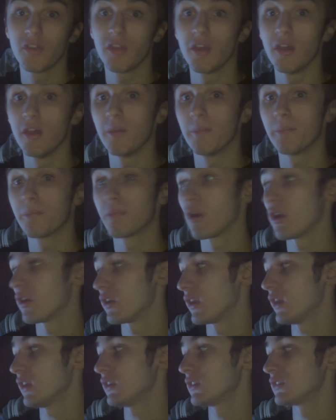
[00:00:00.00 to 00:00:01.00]
the
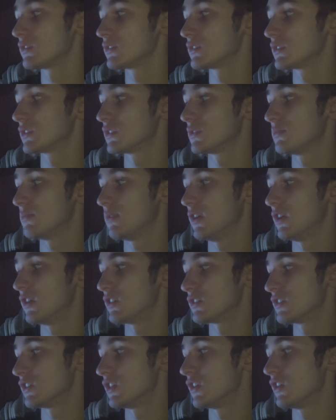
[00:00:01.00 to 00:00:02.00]
product,
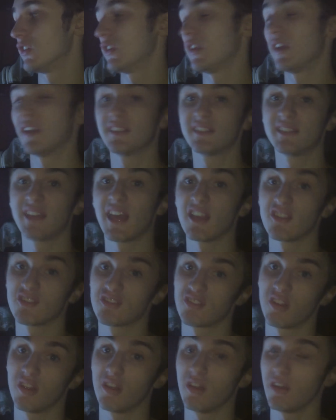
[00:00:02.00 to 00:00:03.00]
person,
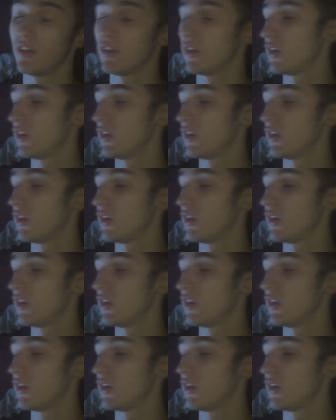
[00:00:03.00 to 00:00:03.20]
etc.